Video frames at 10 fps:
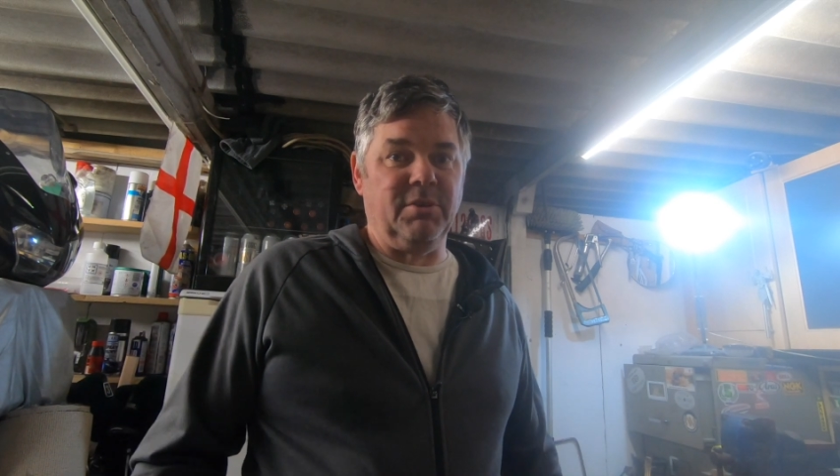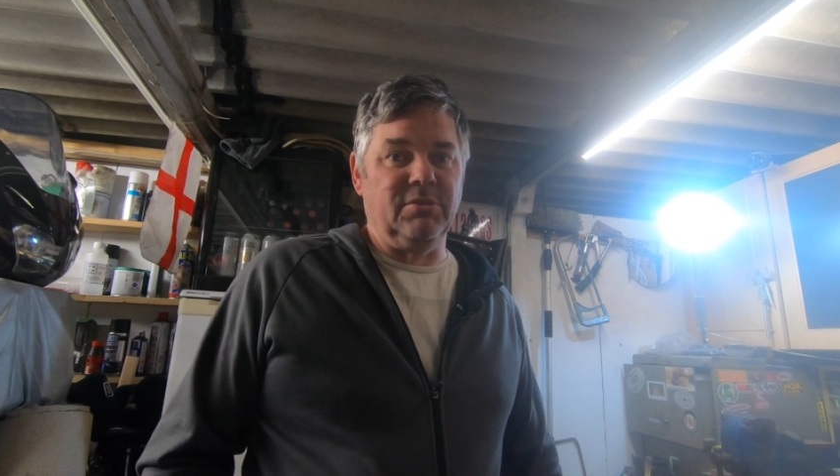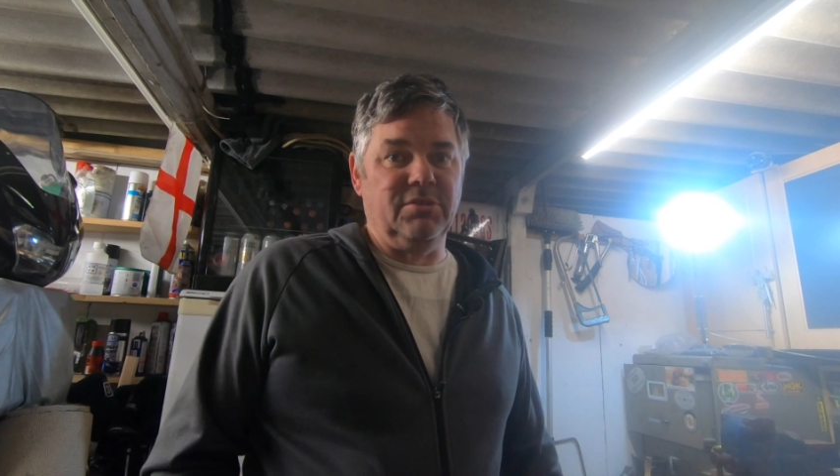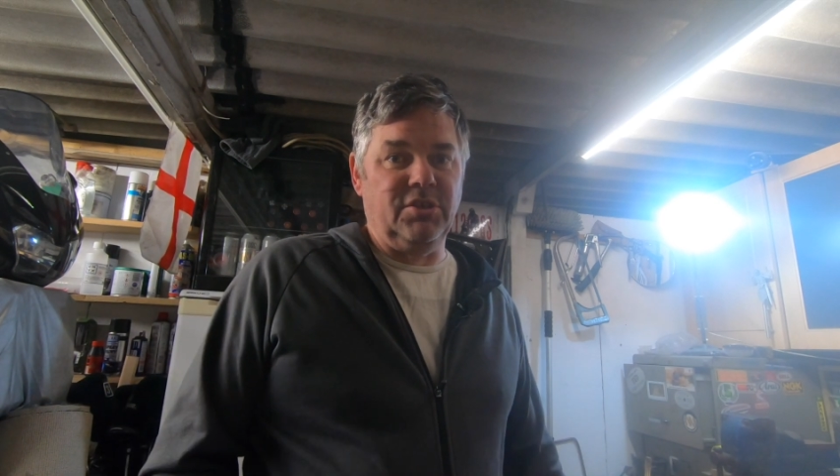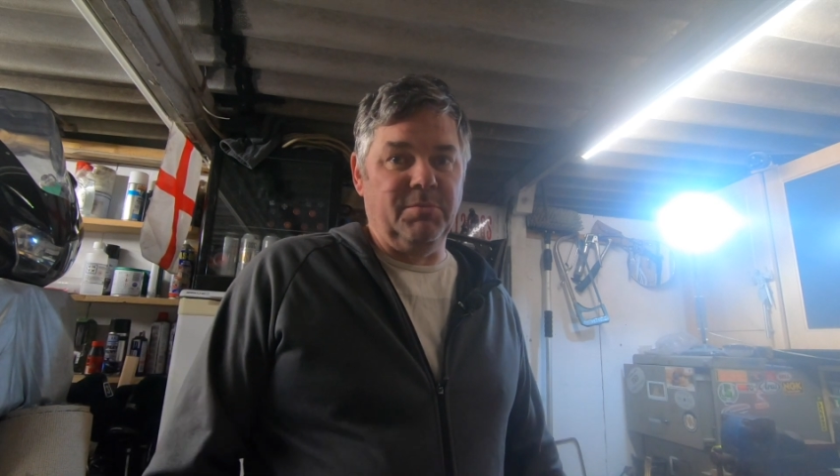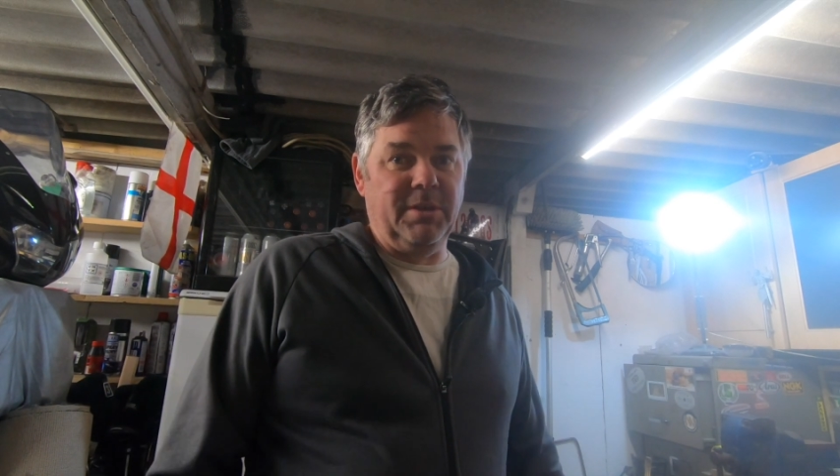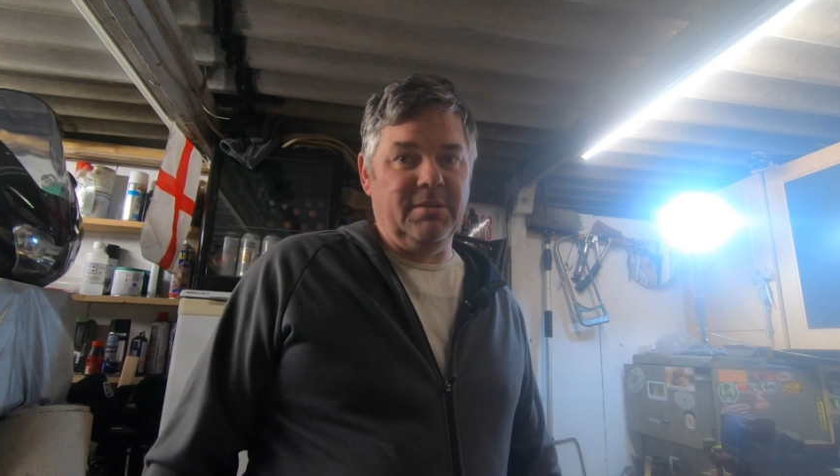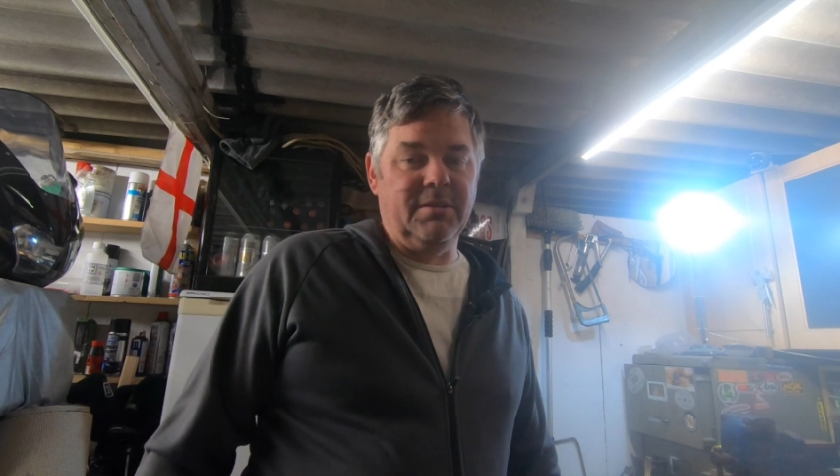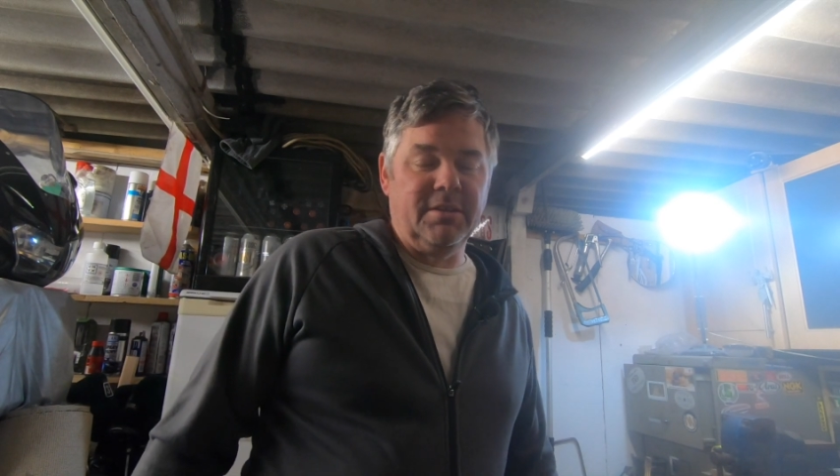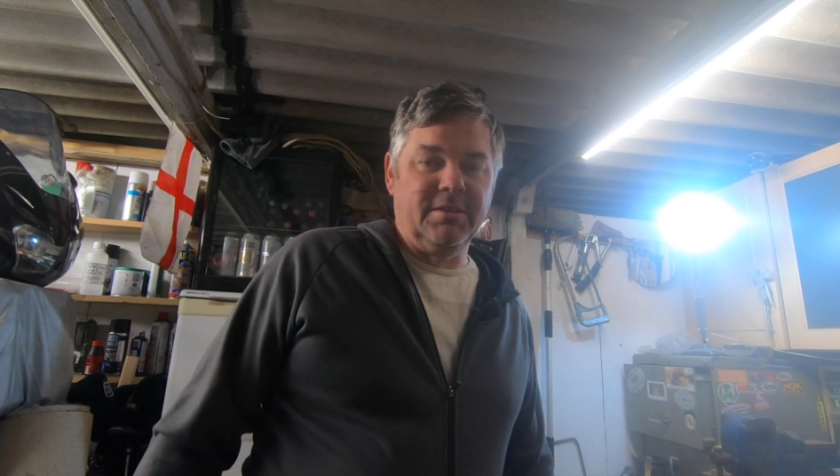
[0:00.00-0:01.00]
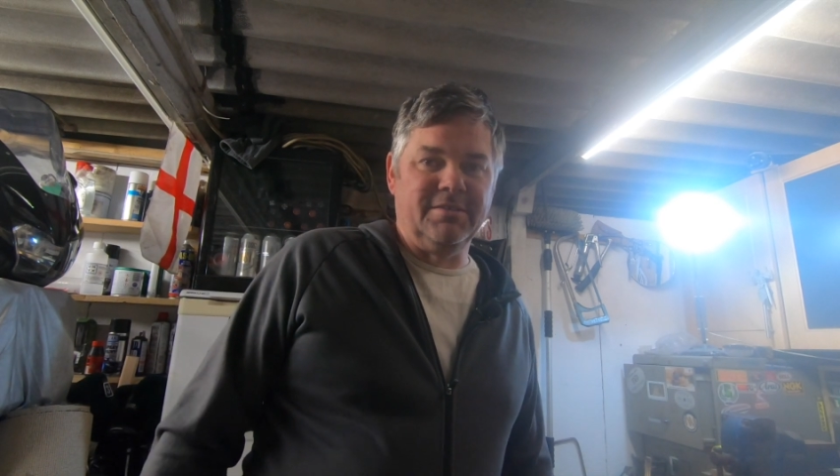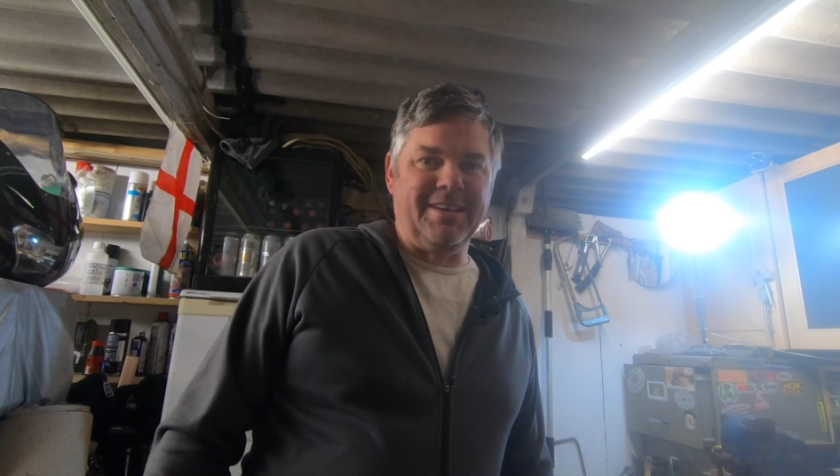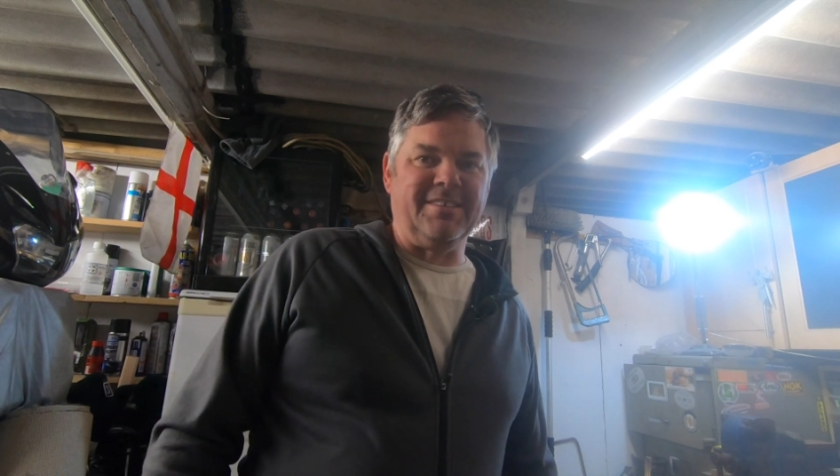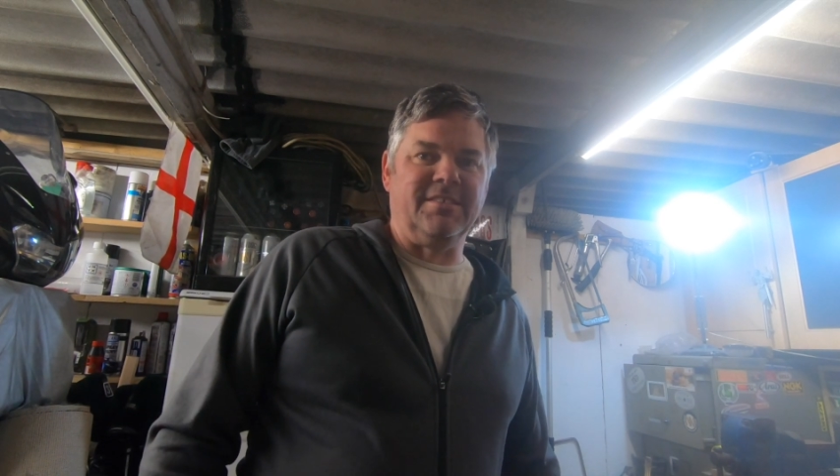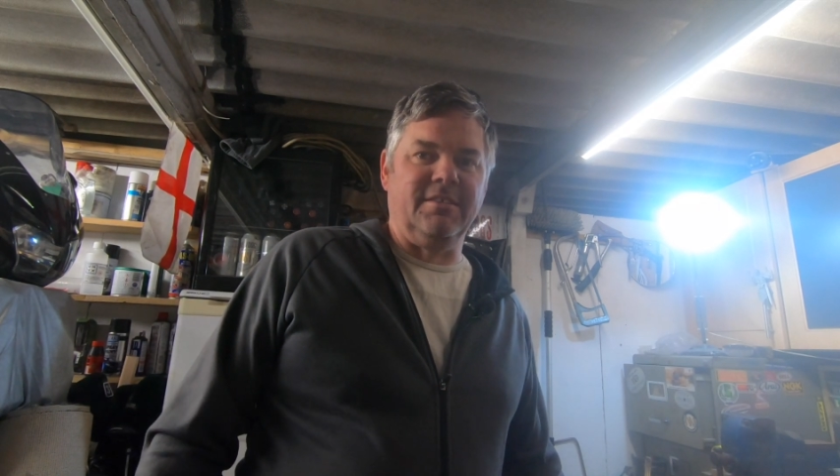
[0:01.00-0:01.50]
consuming
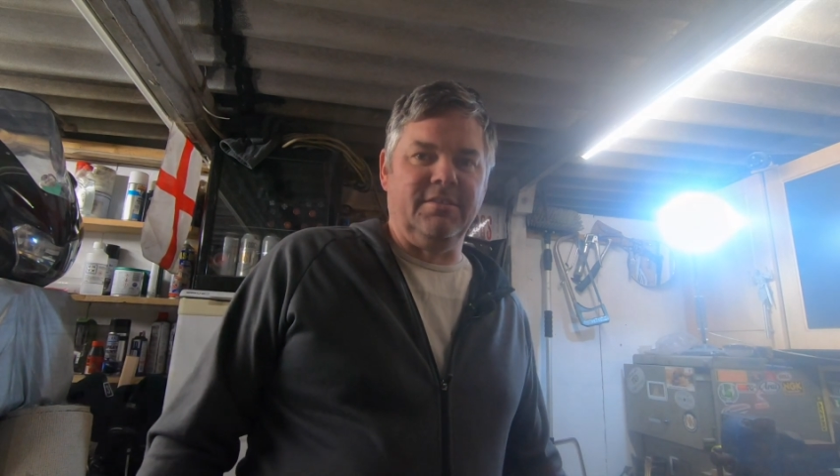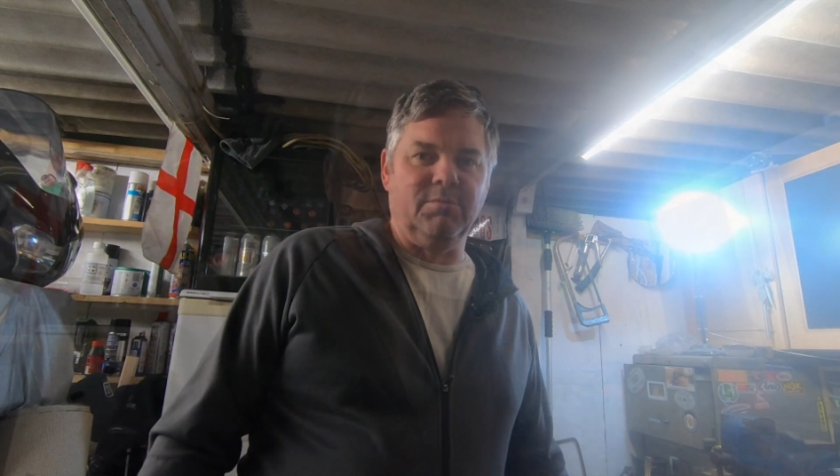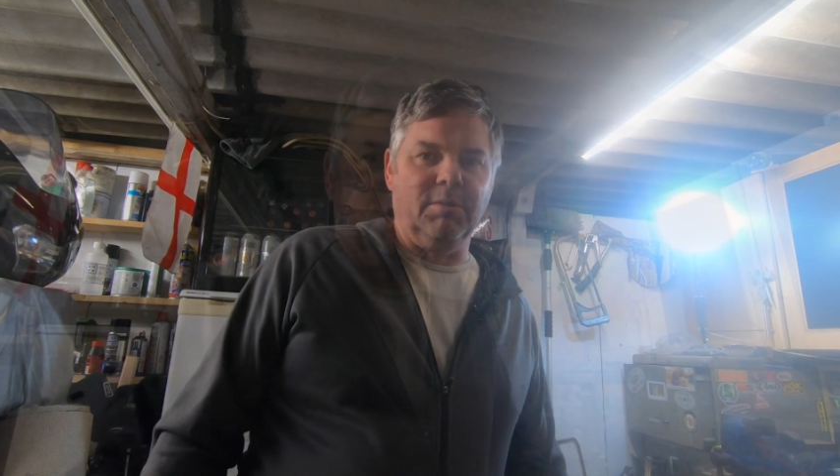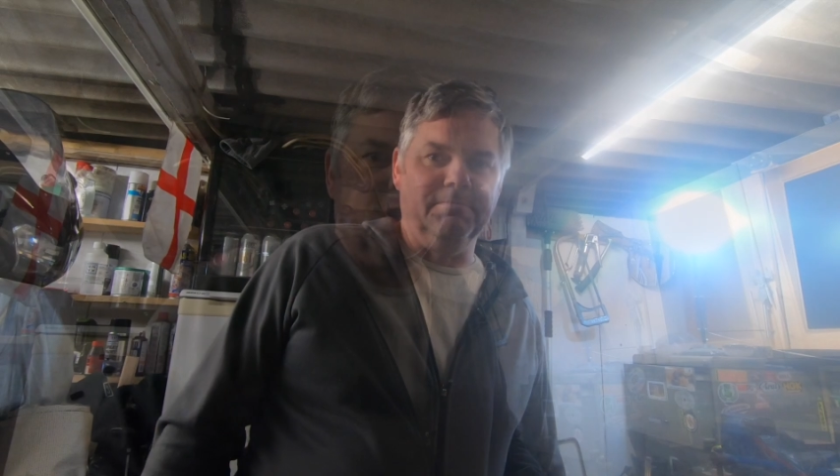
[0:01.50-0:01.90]
task, this one.